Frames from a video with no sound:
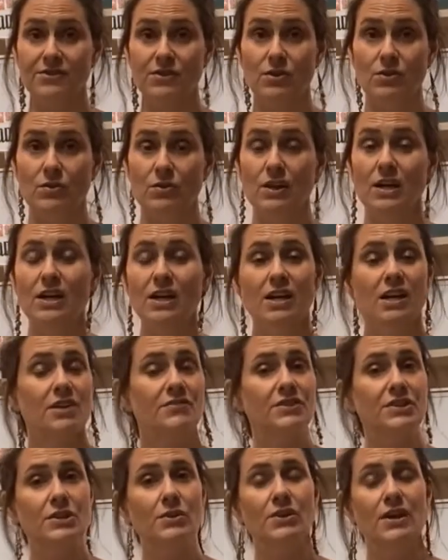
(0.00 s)
So
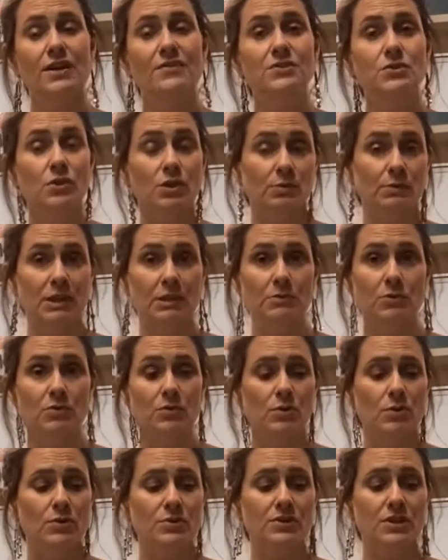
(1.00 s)
if you don't have toilet paper
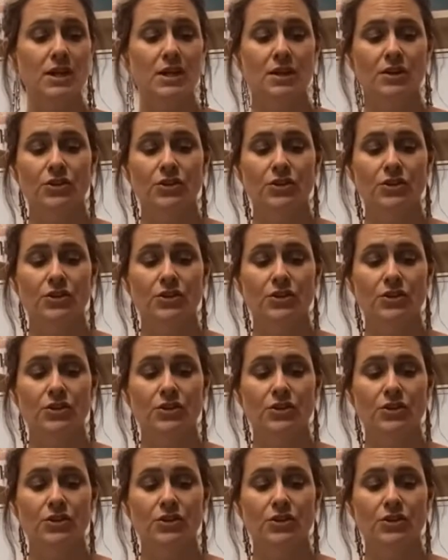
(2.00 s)
rolls,